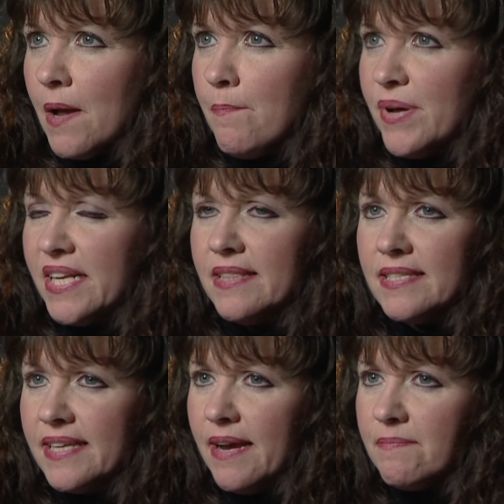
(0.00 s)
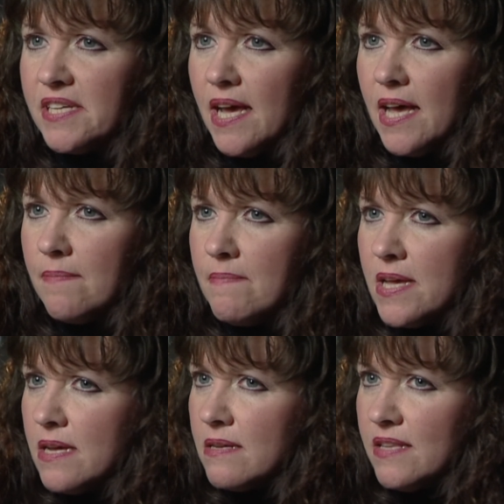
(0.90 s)
But at the same time,
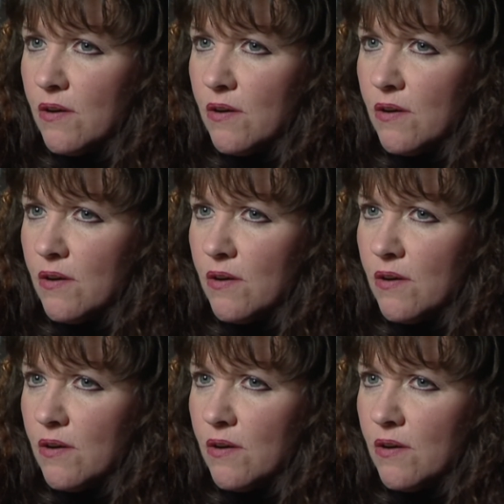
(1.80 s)
there